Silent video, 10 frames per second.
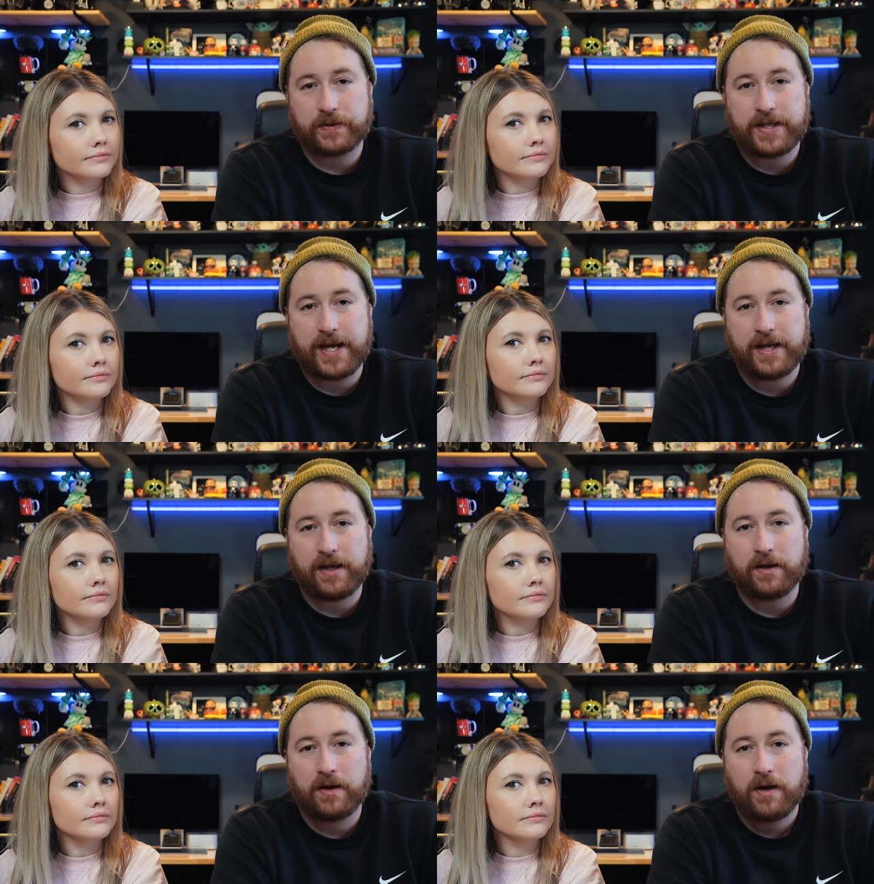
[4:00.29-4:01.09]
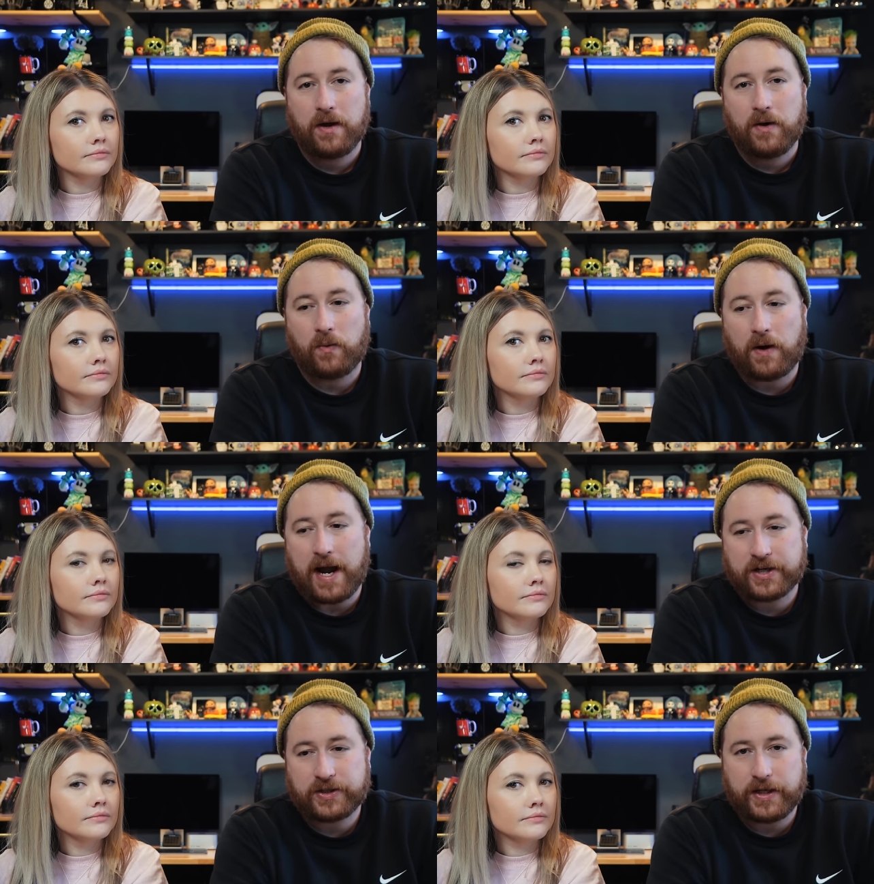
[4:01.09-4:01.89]
Speaker 1: we're taking, we're
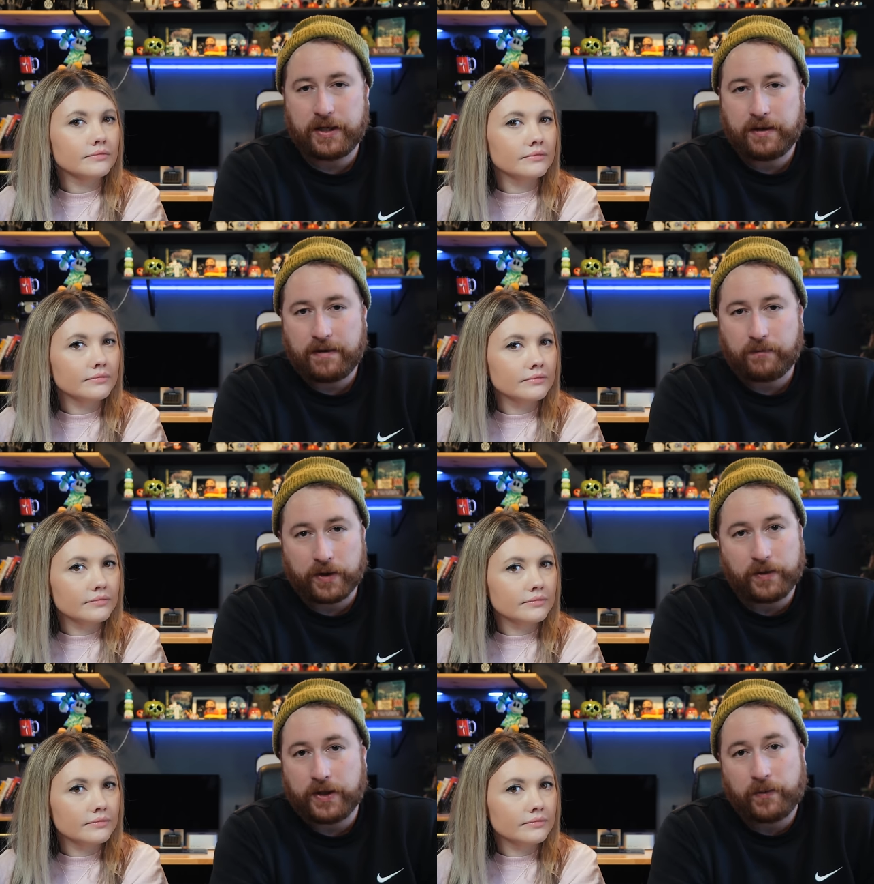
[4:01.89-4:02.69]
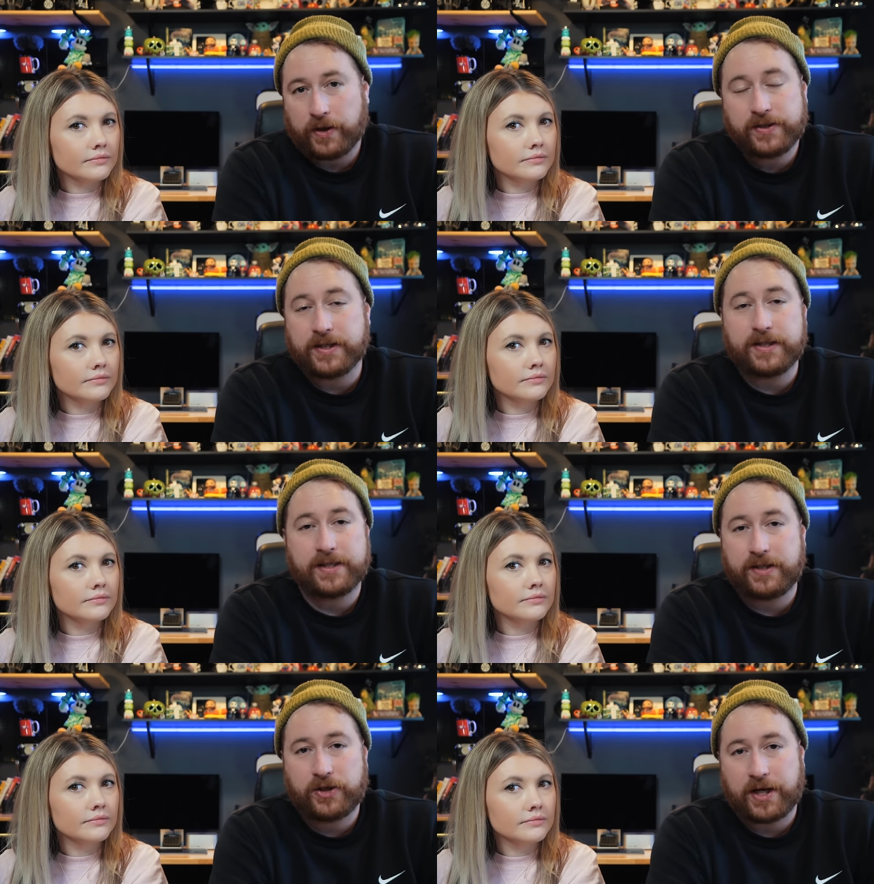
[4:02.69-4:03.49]
actually we're, we're using
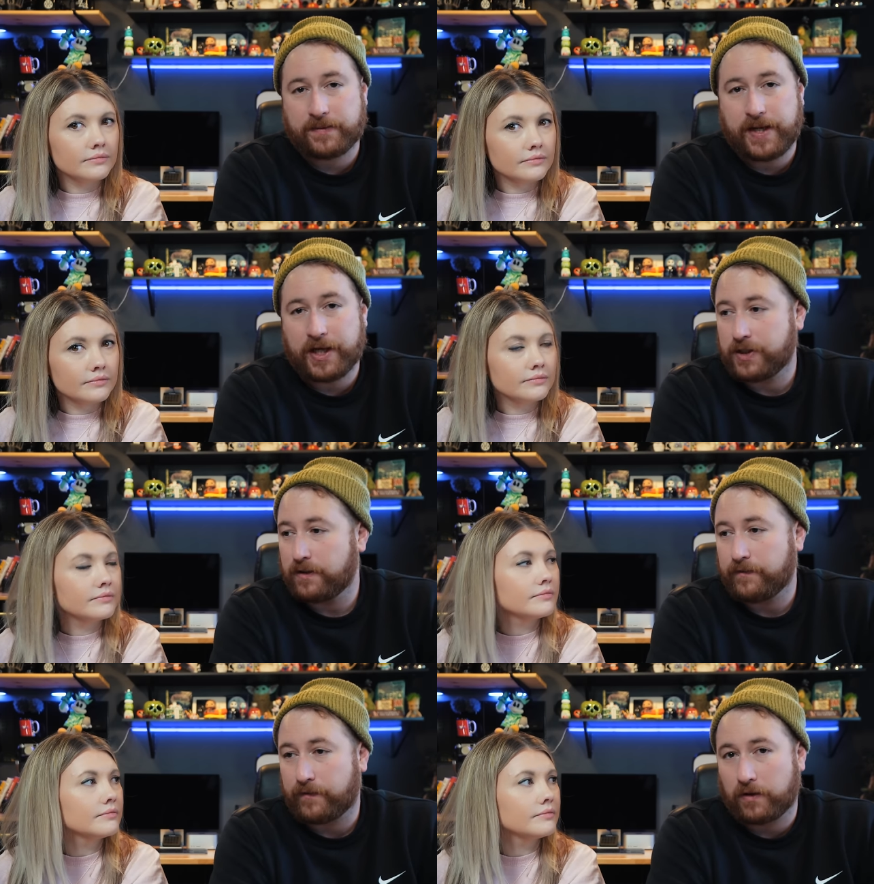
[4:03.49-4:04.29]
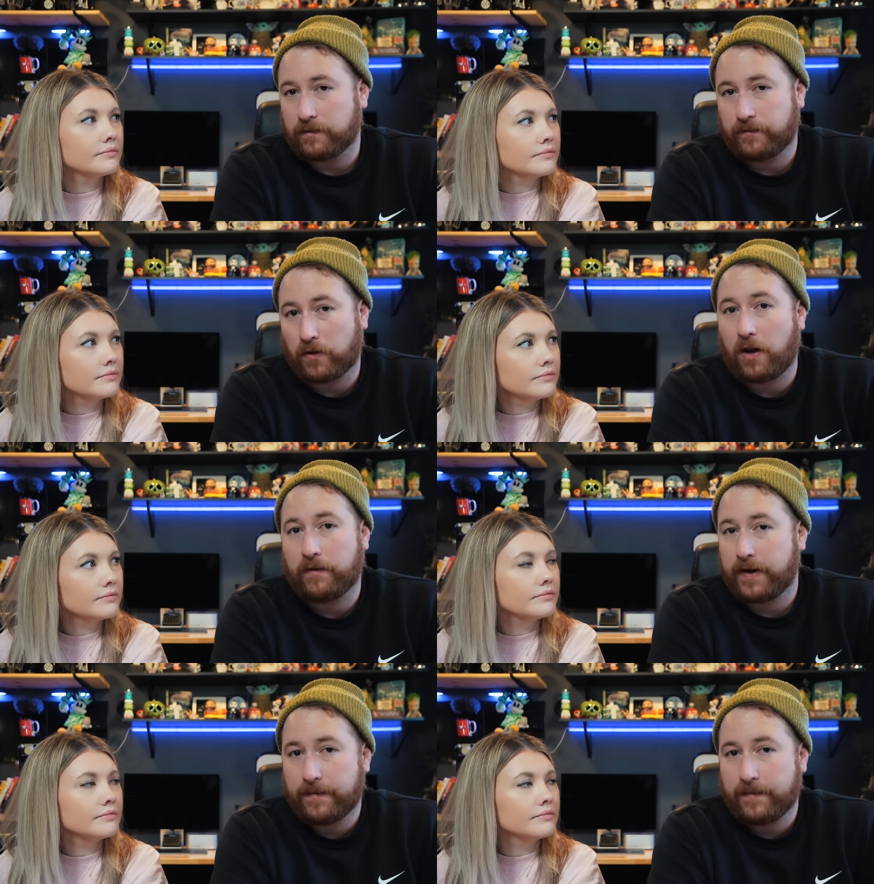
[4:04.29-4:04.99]
Disney transportation for for all of it.